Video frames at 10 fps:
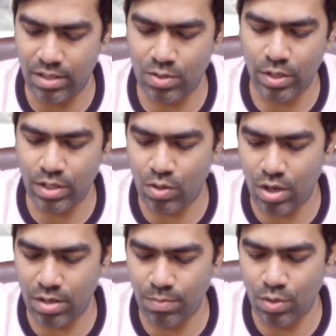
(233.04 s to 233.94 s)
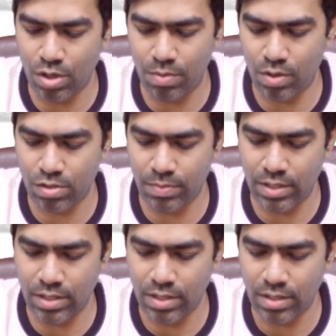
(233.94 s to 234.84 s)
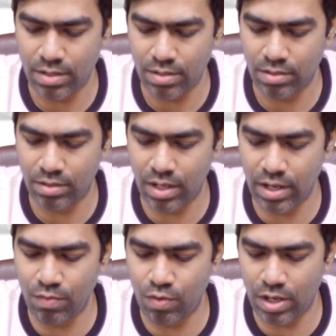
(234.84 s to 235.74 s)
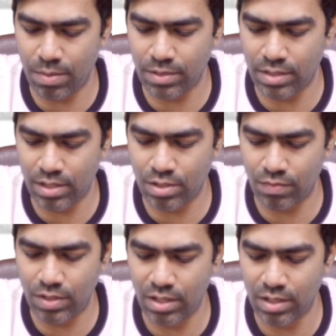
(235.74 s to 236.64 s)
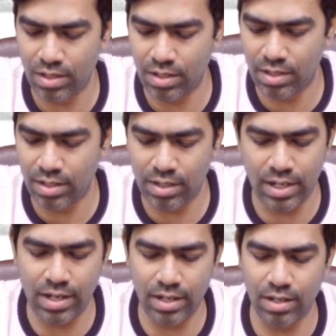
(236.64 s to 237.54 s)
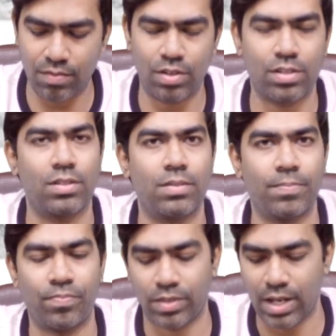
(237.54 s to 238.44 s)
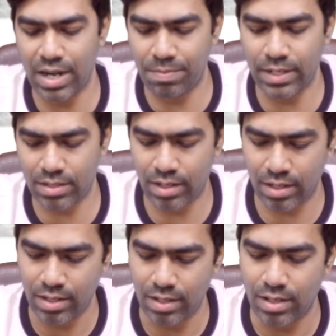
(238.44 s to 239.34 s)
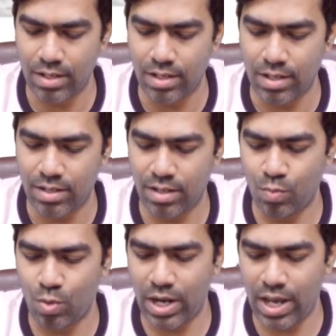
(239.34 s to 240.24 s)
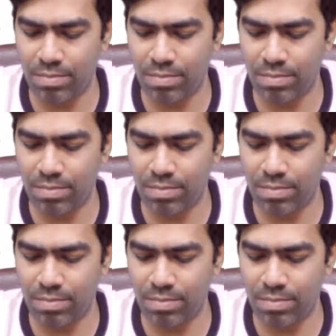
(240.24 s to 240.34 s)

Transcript: is going to contribute to approximately 30 to 40 percentage of the net renal function at baseline. Now, what